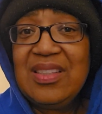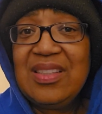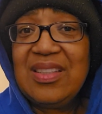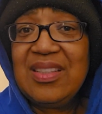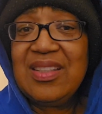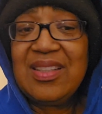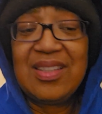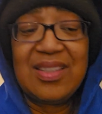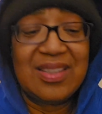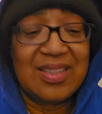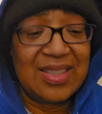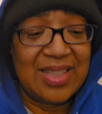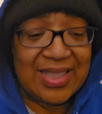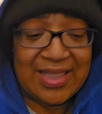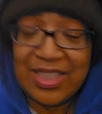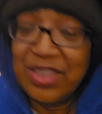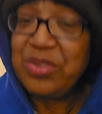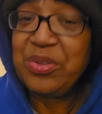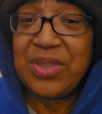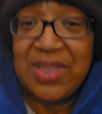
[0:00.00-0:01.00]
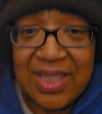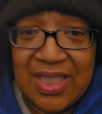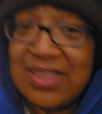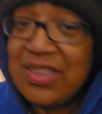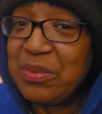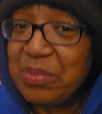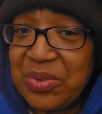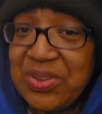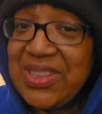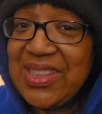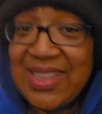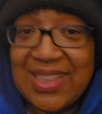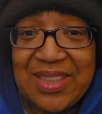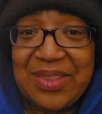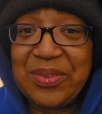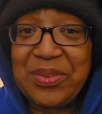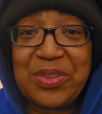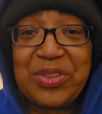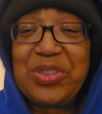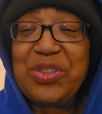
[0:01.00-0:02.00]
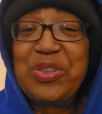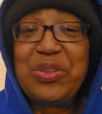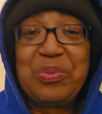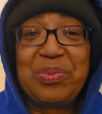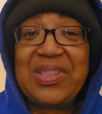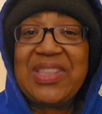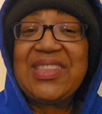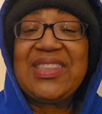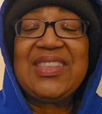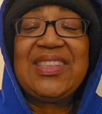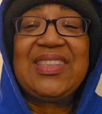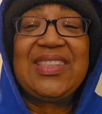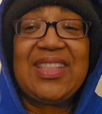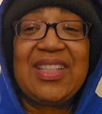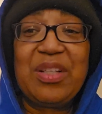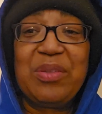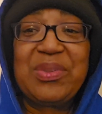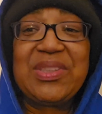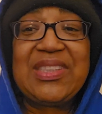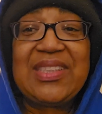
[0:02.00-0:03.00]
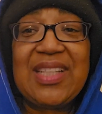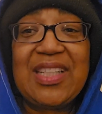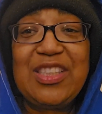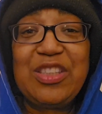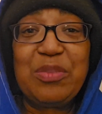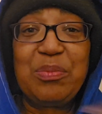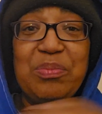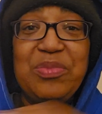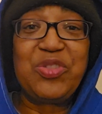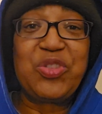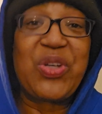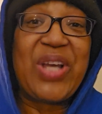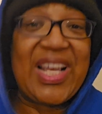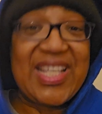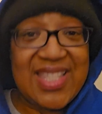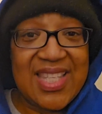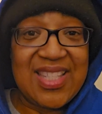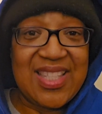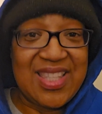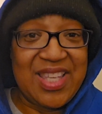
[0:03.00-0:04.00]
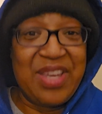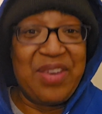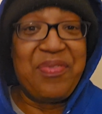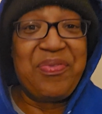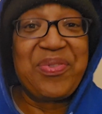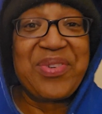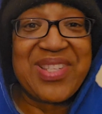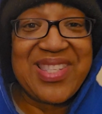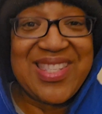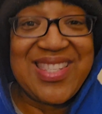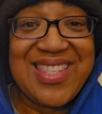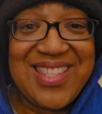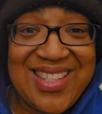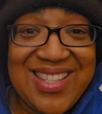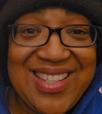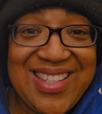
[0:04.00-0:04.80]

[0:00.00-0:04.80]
I need you to eat some more chicken noodle soup," because she said that was such a drastic difference.